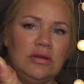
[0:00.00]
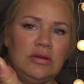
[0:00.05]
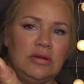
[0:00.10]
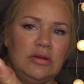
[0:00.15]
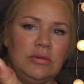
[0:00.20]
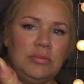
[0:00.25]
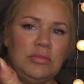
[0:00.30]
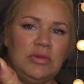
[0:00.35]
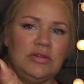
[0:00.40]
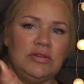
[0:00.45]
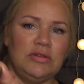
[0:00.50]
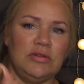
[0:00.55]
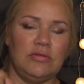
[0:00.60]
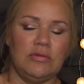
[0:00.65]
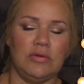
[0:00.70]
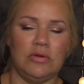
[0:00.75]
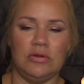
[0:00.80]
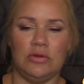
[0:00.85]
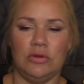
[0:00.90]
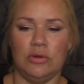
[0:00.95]
A bit of
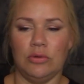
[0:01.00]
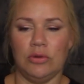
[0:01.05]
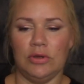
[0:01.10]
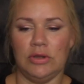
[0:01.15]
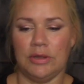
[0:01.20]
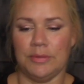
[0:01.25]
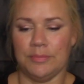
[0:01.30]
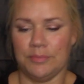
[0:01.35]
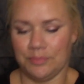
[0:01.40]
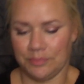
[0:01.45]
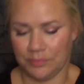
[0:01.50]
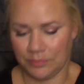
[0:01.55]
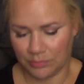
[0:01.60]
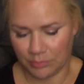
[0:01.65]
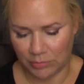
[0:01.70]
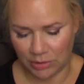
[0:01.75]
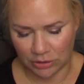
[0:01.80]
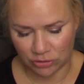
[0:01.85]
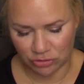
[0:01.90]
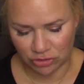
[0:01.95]
annoying
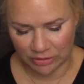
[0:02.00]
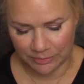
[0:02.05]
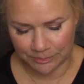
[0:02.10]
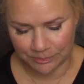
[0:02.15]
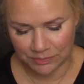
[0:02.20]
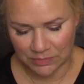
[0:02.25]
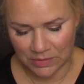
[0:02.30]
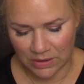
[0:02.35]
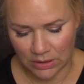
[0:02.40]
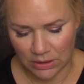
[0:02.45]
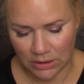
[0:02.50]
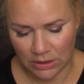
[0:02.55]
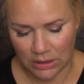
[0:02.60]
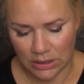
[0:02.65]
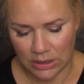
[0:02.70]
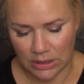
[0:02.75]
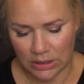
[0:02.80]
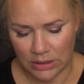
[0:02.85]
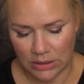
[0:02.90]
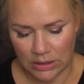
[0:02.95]
packaging.
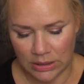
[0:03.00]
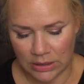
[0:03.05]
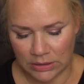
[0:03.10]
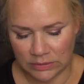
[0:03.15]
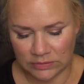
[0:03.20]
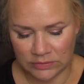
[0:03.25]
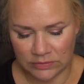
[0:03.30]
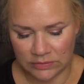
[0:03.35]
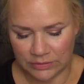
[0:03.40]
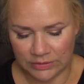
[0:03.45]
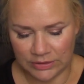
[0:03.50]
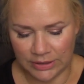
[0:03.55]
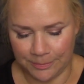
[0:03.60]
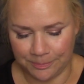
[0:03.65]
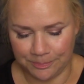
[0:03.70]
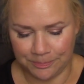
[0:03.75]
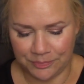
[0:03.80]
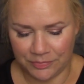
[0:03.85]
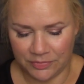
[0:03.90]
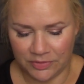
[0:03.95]
And yeah,
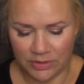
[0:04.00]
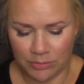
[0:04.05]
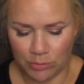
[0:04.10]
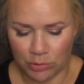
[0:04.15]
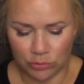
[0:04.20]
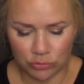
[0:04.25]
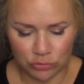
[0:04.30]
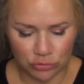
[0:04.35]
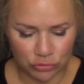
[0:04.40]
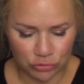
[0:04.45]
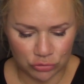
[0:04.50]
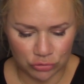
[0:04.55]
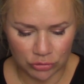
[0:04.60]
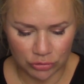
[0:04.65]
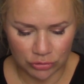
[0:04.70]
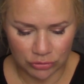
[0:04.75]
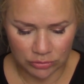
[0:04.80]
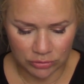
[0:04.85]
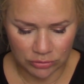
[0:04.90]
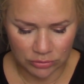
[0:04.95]
the most
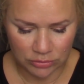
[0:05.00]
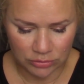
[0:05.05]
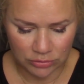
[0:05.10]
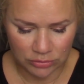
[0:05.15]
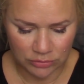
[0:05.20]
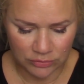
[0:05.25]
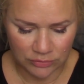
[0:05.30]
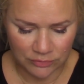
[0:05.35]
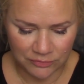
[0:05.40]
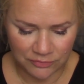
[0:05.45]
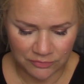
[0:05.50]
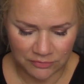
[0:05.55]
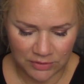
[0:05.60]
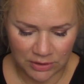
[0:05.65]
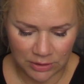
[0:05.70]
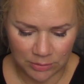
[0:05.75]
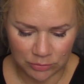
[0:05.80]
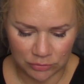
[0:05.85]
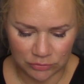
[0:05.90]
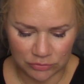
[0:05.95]

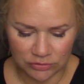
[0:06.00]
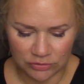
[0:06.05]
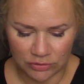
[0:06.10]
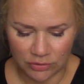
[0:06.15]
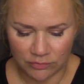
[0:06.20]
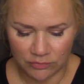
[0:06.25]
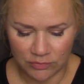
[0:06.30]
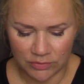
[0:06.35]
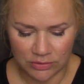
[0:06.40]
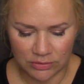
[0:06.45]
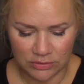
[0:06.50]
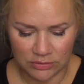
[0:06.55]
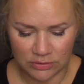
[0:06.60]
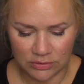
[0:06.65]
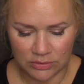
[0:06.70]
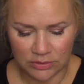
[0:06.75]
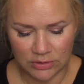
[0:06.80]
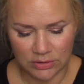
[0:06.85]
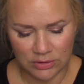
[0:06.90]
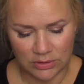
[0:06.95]
famous of
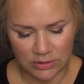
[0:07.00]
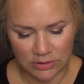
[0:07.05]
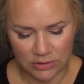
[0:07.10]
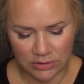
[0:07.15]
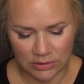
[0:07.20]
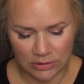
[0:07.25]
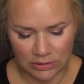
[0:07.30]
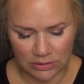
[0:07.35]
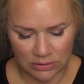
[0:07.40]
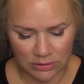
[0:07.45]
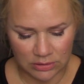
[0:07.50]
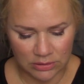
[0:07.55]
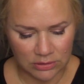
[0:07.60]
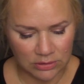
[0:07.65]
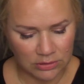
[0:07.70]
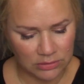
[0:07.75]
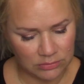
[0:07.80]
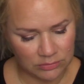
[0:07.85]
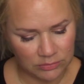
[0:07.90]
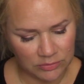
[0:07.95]

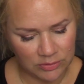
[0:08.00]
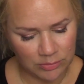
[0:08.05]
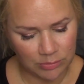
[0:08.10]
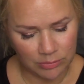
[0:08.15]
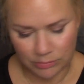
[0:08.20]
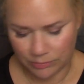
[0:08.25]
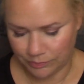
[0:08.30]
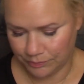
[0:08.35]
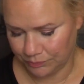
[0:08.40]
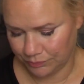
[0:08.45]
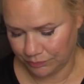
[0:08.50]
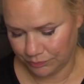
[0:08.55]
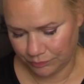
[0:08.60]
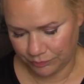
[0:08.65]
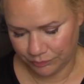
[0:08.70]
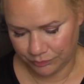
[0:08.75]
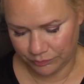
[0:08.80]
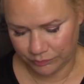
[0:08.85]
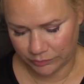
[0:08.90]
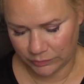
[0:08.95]
um, the
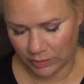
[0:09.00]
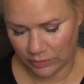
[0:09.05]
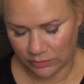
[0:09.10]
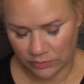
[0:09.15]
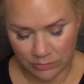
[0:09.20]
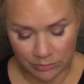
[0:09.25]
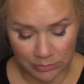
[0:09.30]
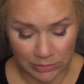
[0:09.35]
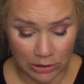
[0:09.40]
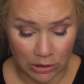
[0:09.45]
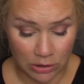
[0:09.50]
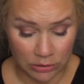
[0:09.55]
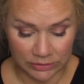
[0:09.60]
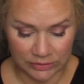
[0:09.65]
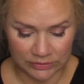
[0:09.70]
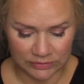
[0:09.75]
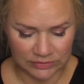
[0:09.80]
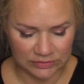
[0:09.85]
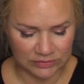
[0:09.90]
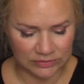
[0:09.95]

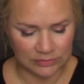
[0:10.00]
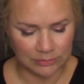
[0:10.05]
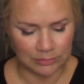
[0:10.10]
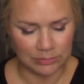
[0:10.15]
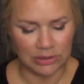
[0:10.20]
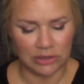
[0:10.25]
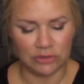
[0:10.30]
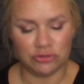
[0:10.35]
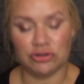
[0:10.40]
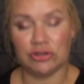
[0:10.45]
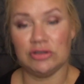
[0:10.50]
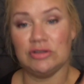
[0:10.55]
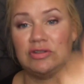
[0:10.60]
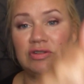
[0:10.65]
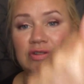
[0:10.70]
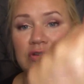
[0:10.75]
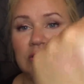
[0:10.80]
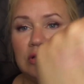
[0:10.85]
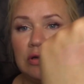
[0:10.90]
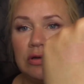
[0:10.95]
Milanis
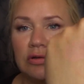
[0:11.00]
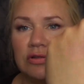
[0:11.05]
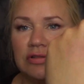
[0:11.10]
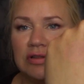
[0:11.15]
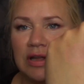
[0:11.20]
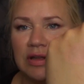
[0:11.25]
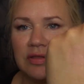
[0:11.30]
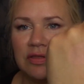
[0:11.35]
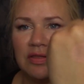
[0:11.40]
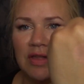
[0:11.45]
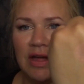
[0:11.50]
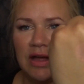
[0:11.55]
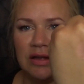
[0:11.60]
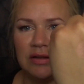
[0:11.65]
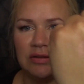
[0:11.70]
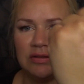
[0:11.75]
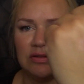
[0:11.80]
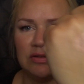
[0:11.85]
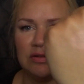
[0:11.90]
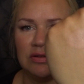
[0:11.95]
blushes looks like
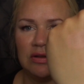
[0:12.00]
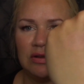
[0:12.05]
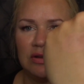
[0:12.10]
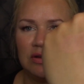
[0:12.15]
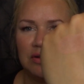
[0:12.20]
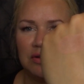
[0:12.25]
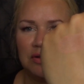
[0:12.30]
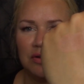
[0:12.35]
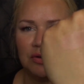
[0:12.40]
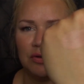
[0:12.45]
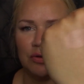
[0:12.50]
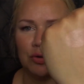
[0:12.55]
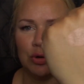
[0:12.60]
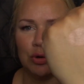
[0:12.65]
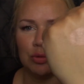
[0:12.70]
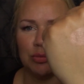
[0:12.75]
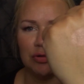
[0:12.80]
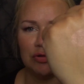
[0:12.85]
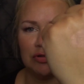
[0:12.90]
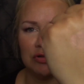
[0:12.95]
that
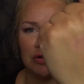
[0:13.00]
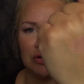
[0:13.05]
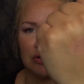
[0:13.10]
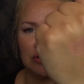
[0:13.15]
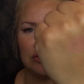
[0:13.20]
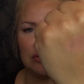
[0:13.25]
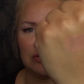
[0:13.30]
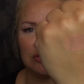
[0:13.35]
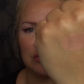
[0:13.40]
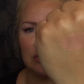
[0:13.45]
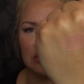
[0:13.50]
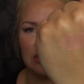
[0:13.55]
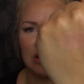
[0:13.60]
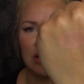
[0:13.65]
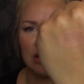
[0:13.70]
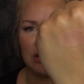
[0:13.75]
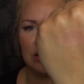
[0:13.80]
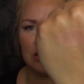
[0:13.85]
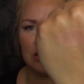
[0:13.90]
almost looks like